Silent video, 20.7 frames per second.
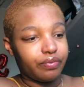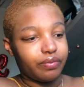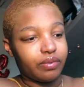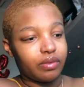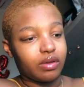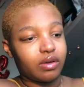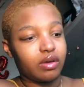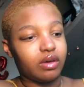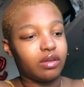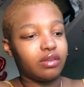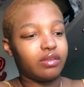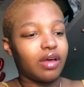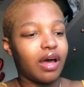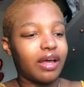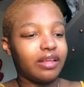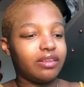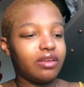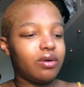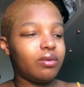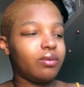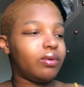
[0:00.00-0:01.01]
because I
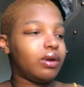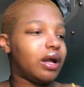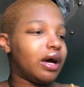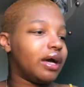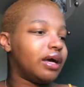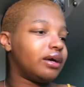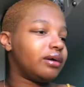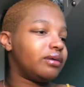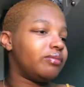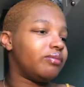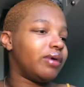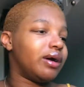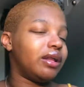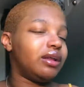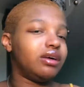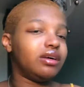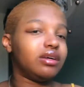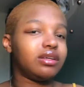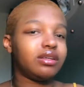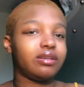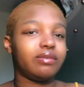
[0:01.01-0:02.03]
don't like
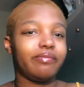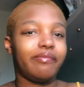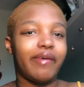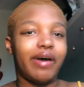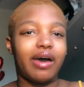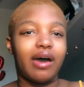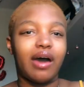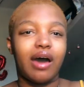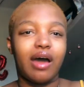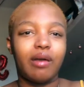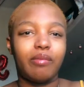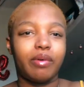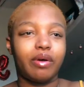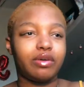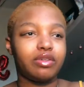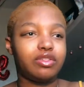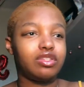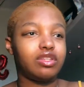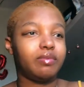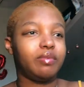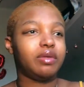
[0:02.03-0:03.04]
my
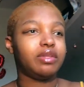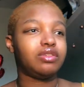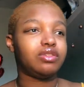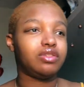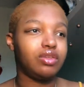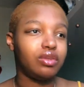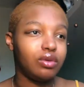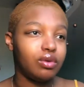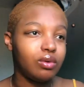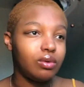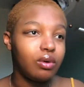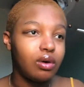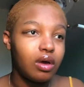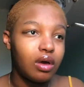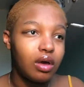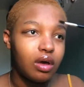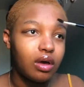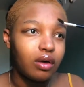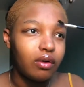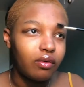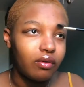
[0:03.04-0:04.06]
eyebrows to be too
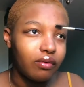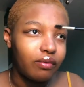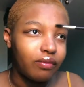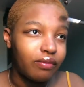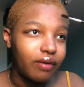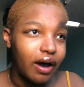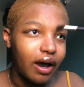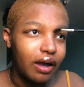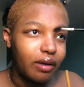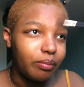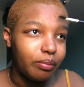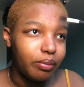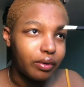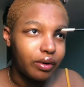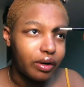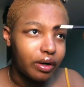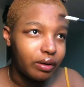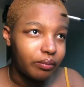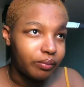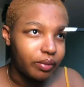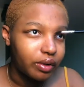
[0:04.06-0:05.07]

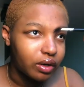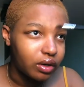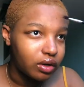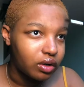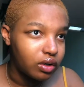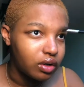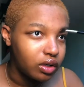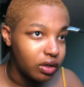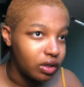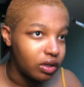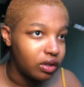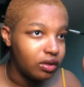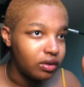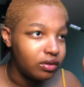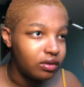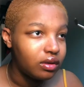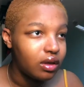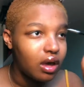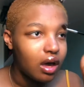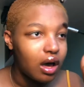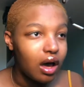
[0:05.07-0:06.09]
vibrant
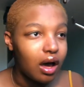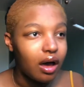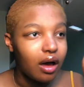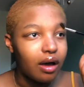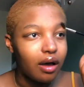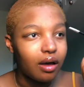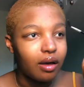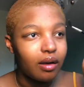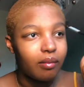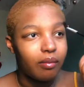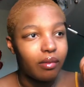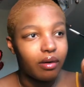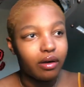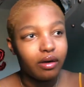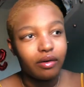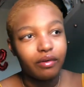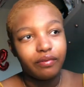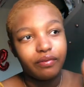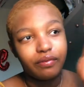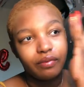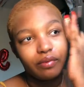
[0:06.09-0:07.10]
because
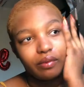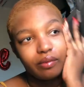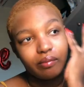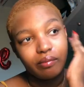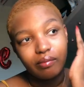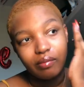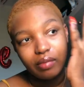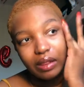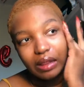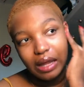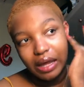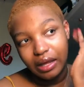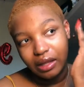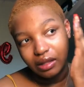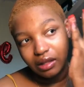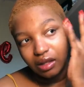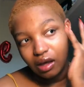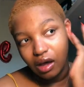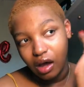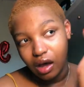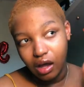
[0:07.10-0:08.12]
of like
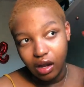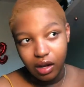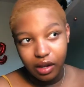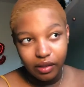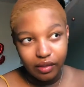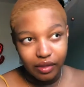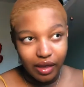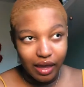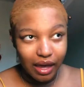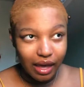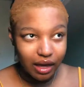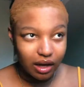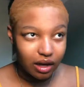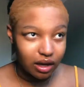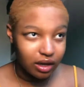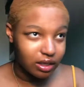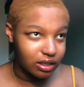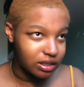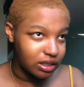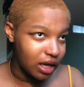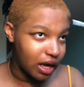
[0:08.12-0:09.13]
the hair
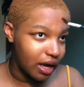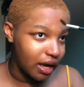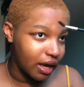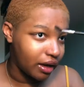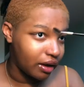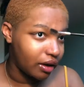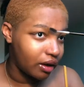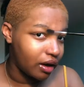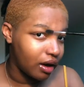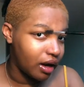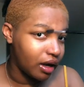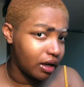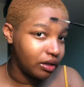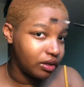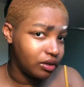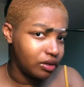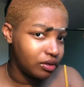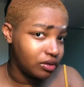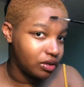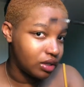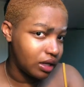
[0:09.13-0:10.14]
colors that I
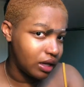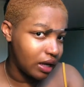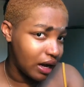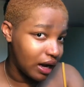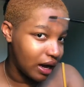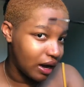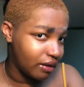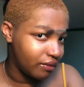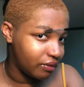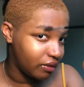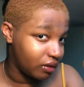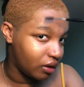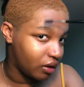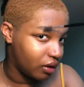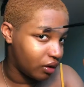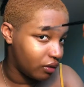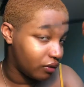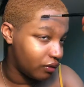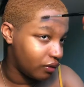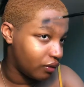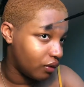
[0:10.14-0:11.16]
usually have and
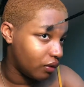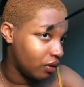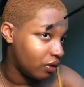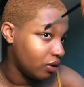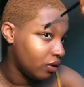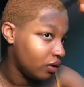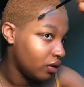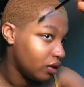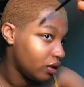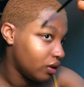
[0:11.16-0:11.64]
go for.